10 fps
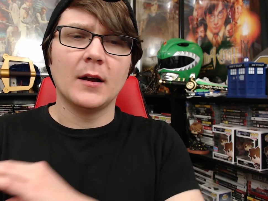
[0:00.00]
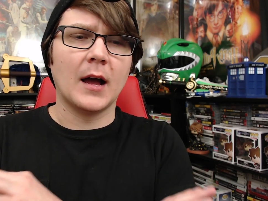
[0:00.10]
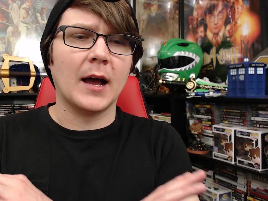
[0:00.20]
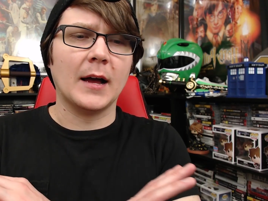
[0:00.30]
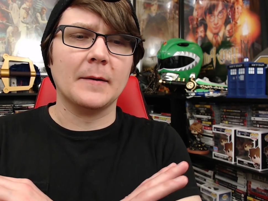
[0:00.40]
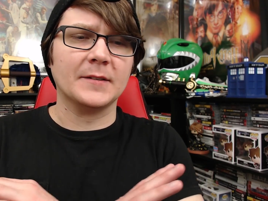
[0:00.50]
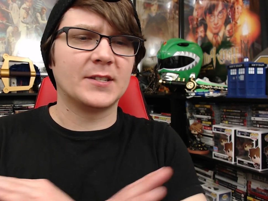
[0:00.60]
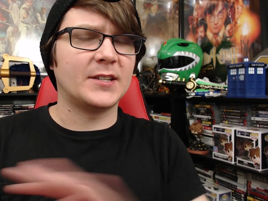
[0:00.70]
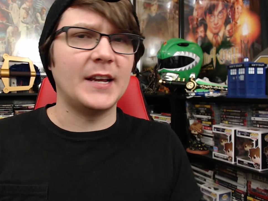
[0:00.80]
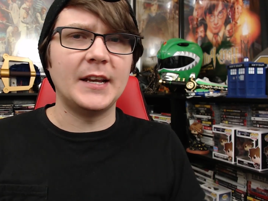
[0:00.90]
uh,
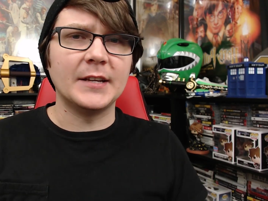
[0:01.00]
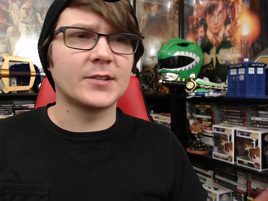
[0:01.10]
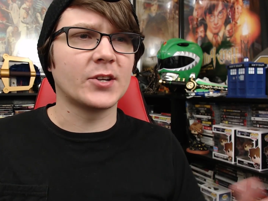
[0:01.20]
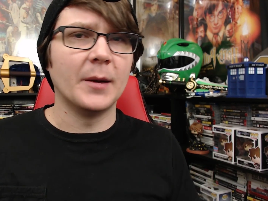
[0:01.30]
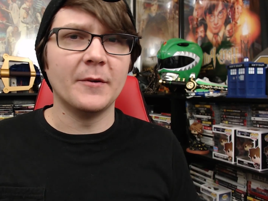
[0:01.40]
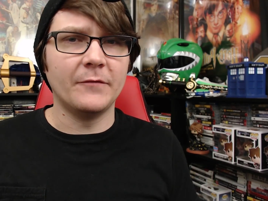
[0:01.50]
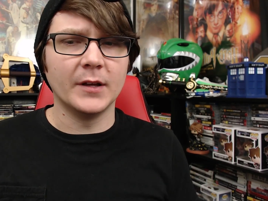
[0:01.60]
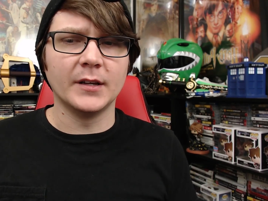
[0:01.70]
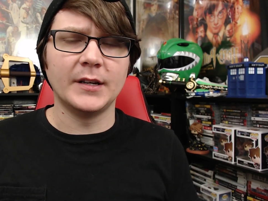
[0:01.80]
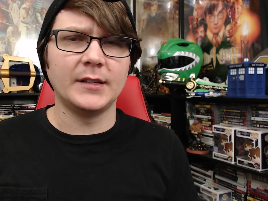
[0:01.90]
seedy scum and
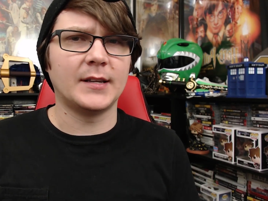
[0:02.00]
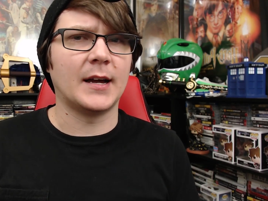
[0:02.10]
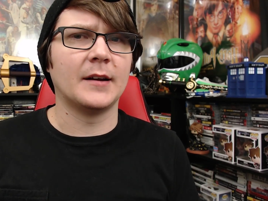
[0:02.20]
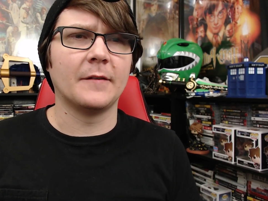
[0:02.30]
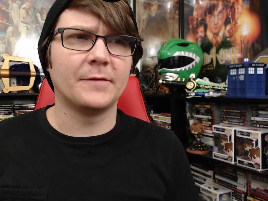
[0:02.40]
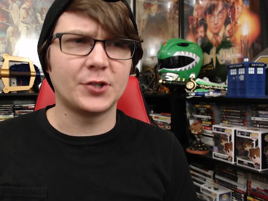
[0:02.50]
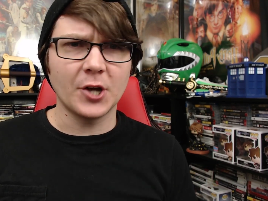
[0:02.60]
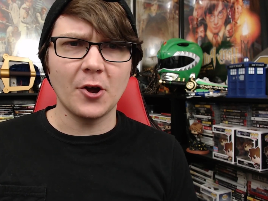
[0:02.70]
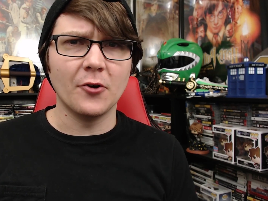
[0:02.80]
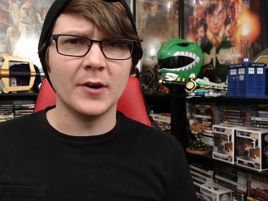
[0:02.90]
villainy kind of show.